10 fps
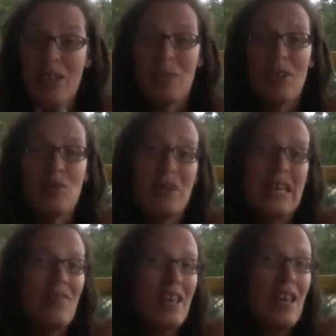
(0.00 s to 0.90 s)
We could be
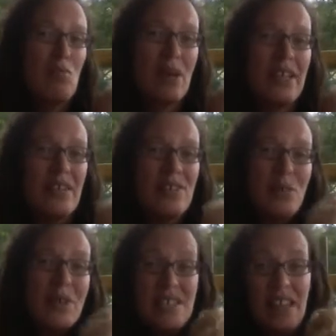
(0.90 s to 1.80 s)
giving our money to
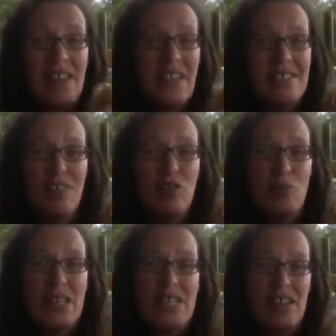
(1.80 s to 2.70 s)
each other to help
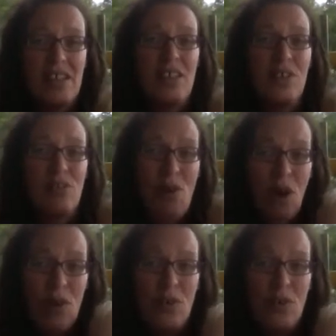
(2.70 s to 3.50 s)
each other grow